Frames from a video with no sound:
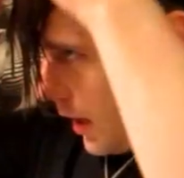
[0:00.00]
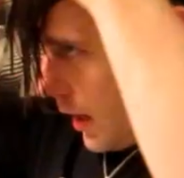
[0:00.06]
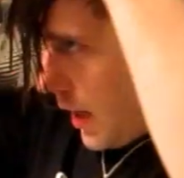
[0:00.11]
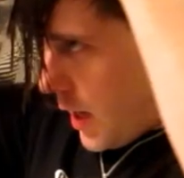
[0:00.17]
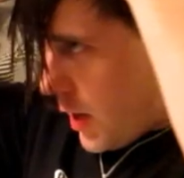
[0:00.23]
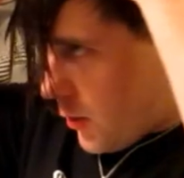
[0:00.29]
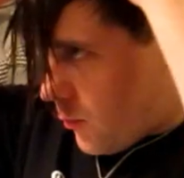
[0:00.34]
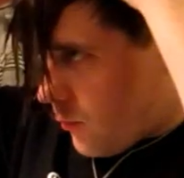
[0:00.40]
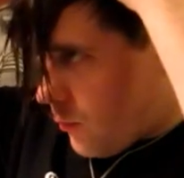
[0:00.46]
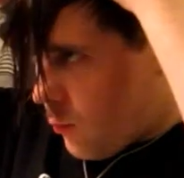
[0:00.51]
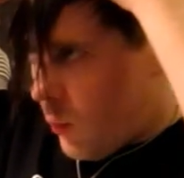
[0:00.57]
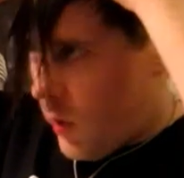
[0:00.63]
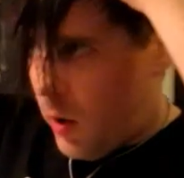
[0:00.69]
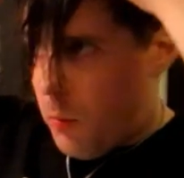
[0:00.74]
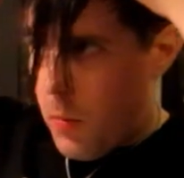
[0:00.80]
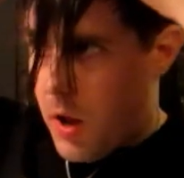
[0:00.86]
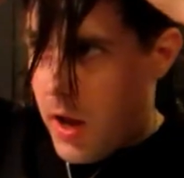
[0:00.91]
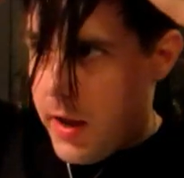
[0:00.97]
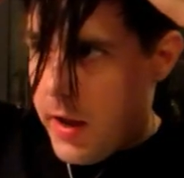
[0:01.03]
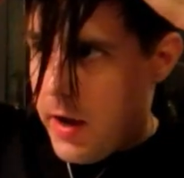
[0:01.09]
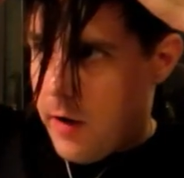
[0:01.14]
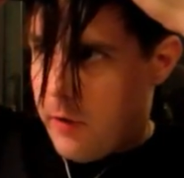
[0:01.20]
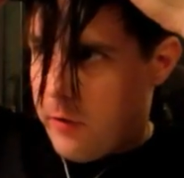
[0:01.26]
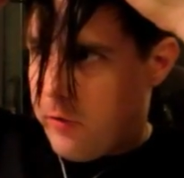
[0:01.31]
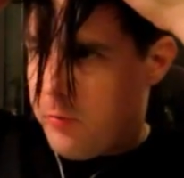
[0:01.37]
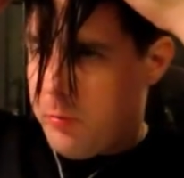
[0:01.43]
And where my
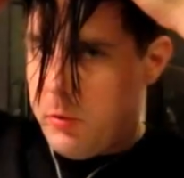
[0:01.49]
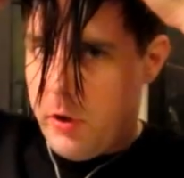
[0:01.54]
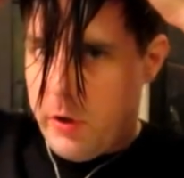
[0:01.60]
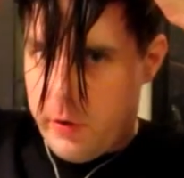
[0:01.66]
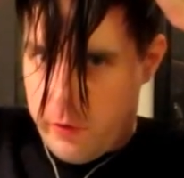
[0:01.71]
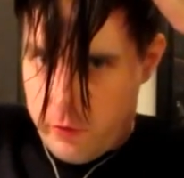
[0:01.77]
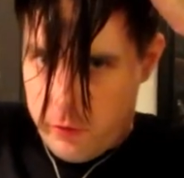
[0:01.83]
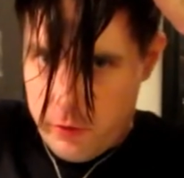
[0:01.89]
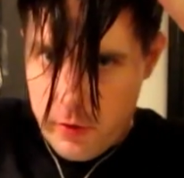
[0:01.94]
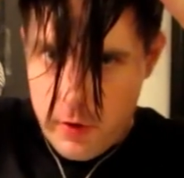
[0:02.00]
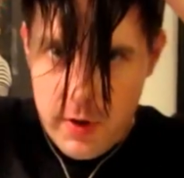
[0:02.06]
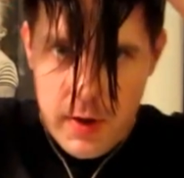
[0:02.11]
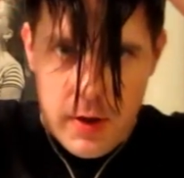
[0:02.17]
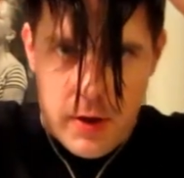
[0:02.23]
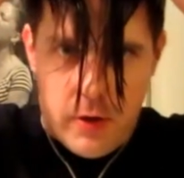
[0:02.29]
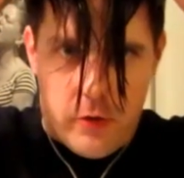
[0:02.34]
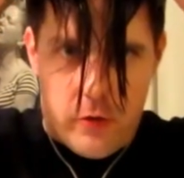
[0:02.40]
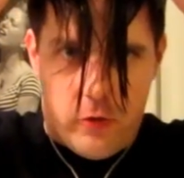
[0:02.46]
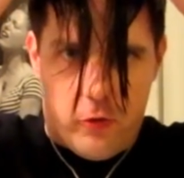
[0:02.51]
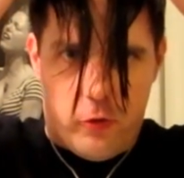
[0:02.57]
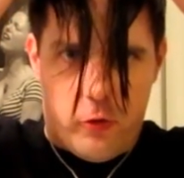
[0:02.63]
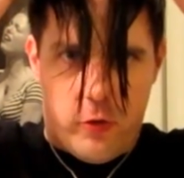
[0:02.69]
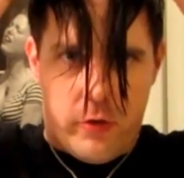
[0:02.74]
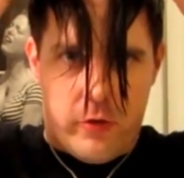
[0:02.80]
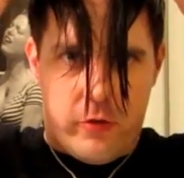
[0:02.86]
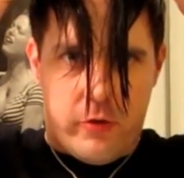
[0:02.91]
hair splits is
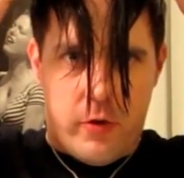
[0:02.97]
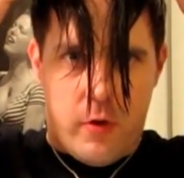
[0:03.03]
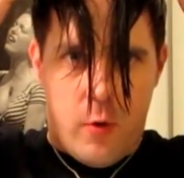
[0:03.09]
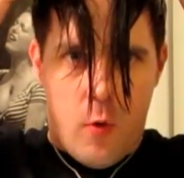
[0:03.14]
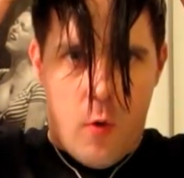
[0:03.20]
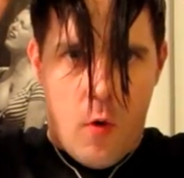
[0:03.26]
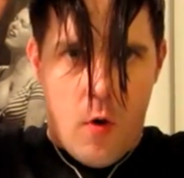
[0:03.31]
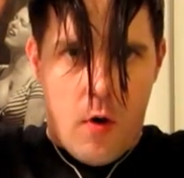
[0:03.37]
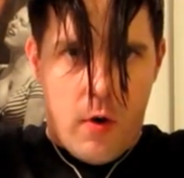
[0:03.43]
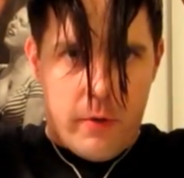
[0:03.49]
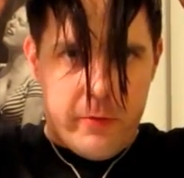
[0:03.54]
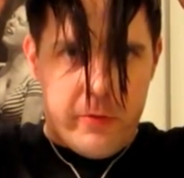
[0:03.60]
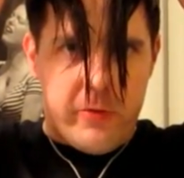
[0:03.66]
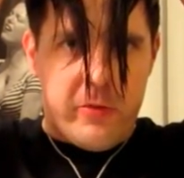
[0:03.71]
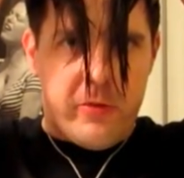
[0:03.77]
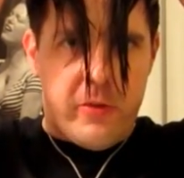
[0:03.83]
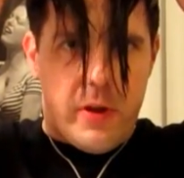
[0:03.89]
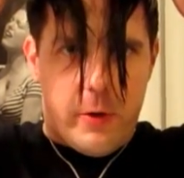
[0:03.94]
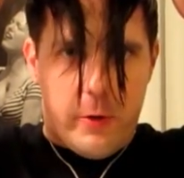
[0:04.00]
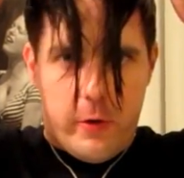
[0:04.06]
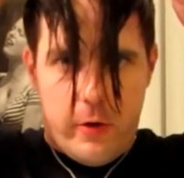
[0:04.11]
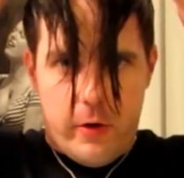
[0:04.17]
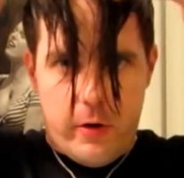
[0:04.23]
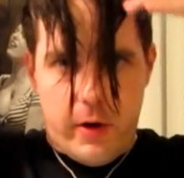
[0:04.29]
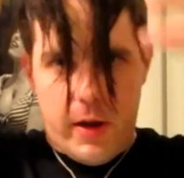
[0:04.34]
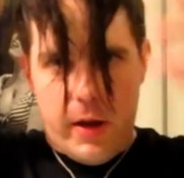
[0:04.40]
just off
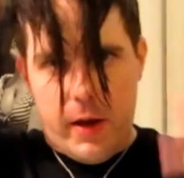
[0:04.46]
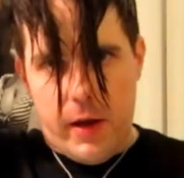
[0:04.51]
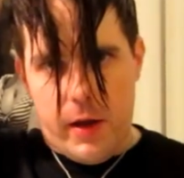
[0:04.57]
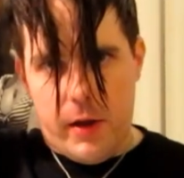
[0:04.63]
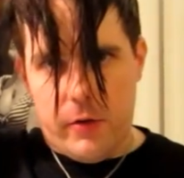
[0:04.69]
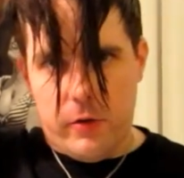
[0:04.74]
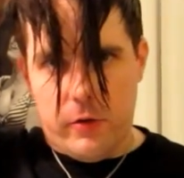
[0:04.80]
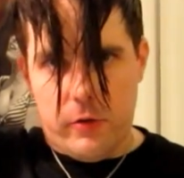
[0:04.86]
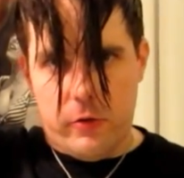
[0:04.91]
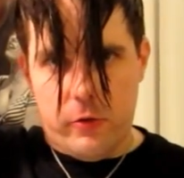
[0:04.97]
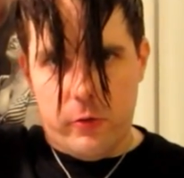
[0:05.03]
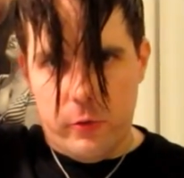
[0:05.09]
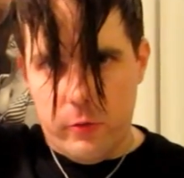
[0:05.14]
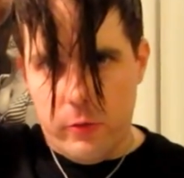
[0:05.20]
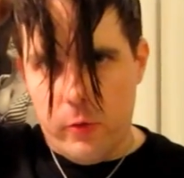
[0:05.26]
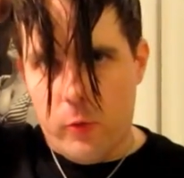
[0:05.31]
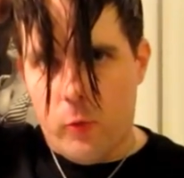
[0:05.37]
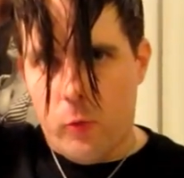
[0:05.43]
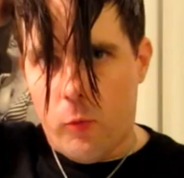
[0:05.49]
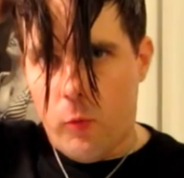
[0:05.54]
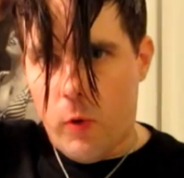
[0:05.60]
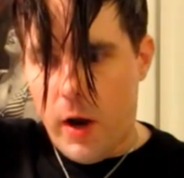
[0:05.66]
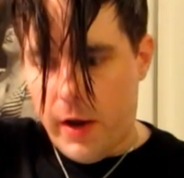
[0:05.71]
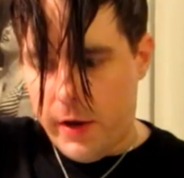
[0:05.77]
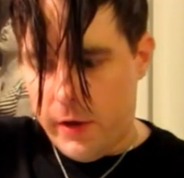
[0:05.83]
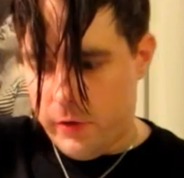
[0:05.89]
center and to the
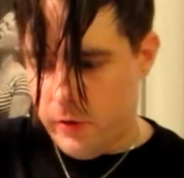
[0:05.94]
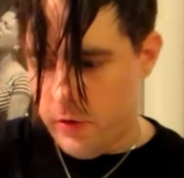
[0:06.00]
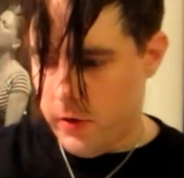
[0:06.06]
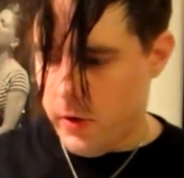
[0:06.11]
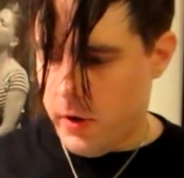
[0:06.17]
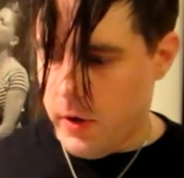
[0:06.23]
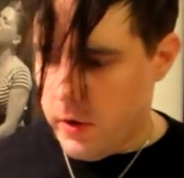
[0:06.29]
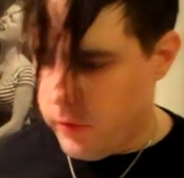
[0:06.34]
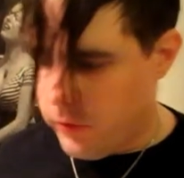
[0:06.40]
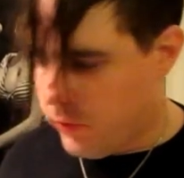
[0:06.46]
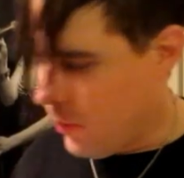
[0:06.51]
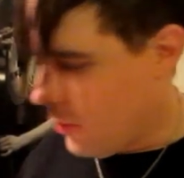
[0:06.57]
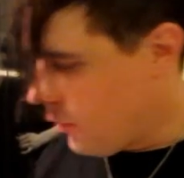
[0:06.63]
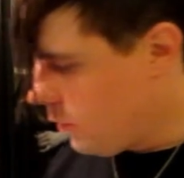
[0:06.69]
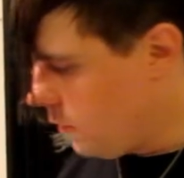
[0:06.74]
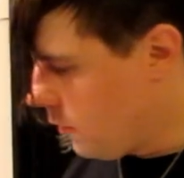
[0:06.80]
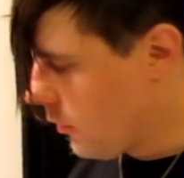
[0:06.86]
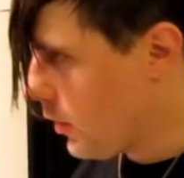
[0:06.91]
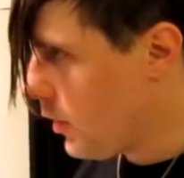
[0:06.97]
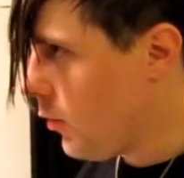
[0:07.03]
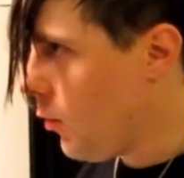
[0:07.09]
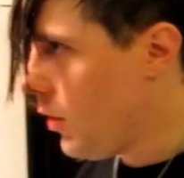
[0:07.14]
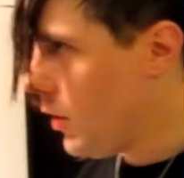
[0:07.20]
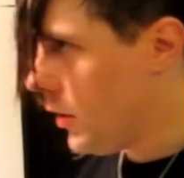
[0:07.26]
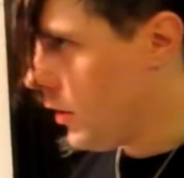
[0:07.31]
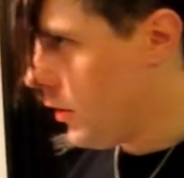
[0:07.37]
right. So you're going
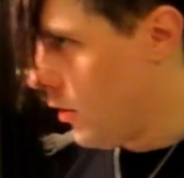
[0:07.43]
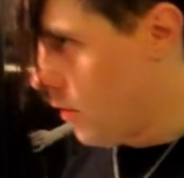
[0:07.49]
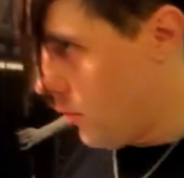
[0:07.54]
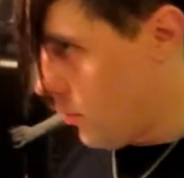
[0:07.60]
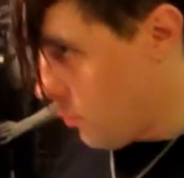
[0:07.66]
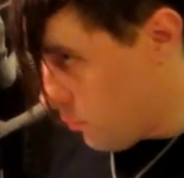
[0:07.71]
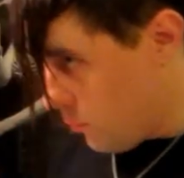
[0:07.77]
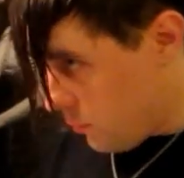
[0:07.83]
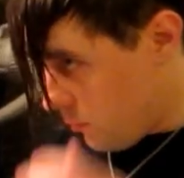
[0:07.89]
to want to go